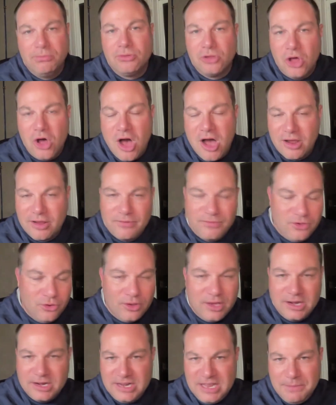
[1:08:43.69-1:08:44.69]
blog, you'll
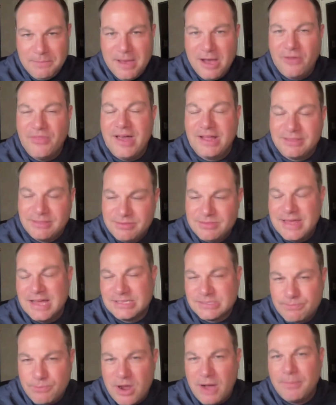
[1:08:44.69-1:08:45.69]
get an email.
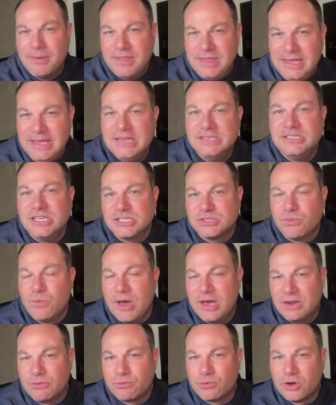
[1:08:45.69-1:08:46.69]
That's probably the easiest
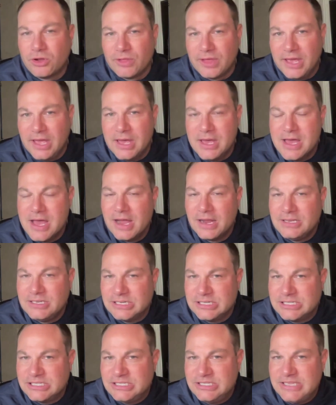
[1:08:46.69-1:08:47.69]
way to really
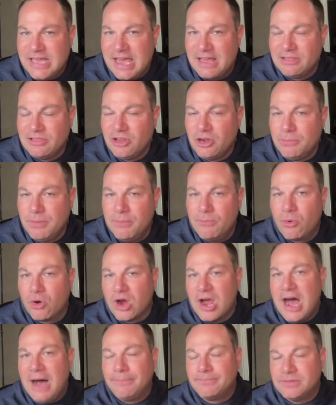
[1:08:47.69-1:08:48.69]
just stay a little bit more
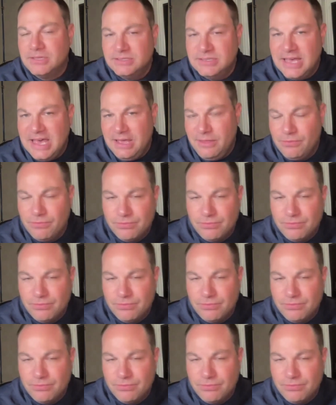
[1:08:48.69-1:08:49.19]
up to date